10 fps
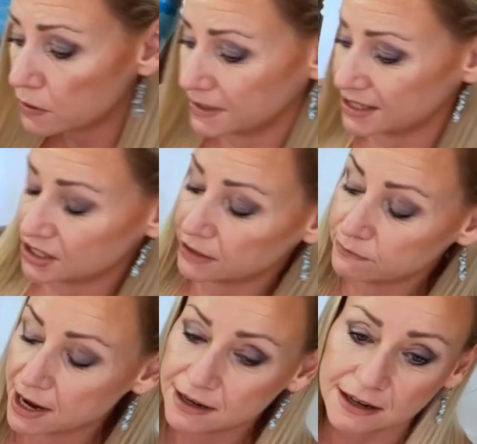a mischief
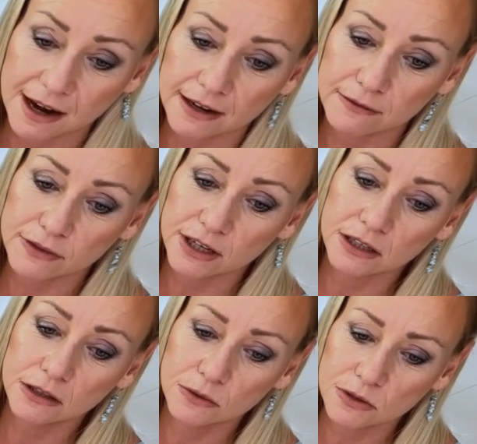maker kind of thing, and
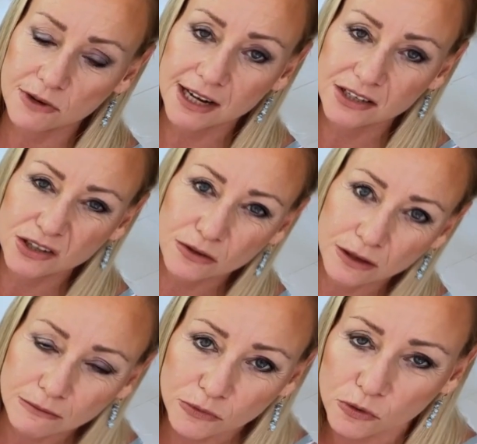you always rescue
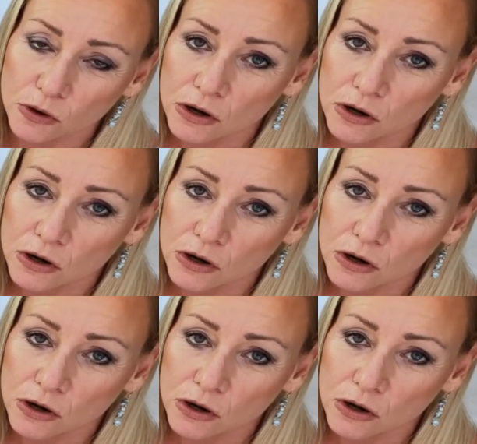them or